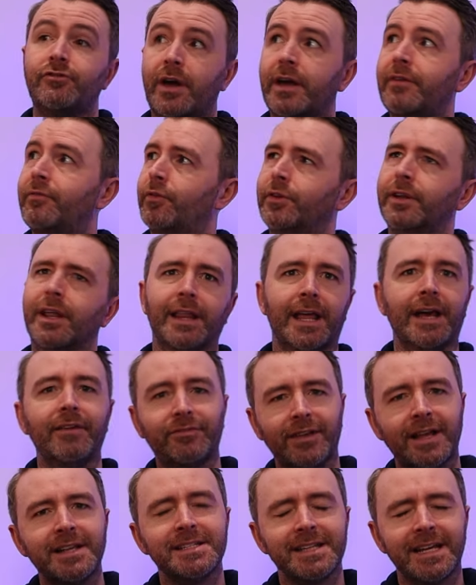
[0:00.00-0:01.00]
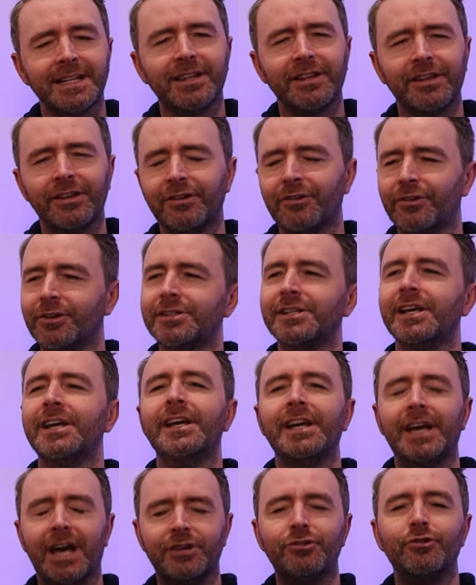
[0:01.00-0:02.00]
drive on the left hand side of the road
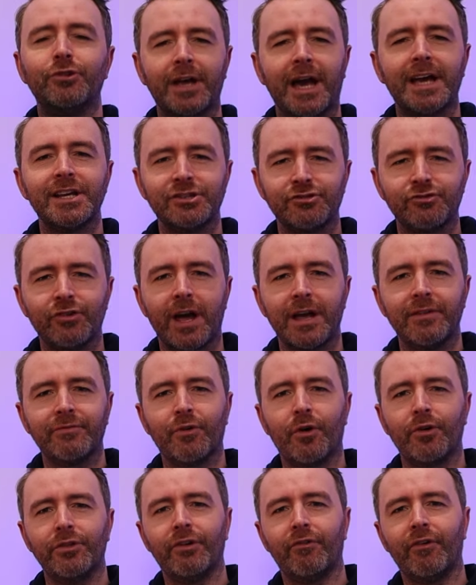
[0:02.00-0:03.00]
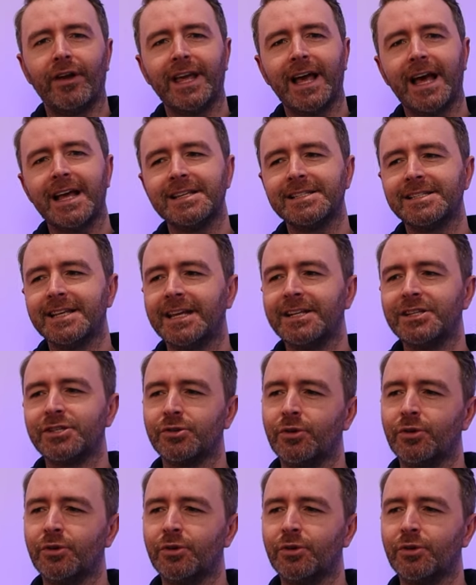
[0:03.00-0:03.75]
and you guys drive on the right hand side.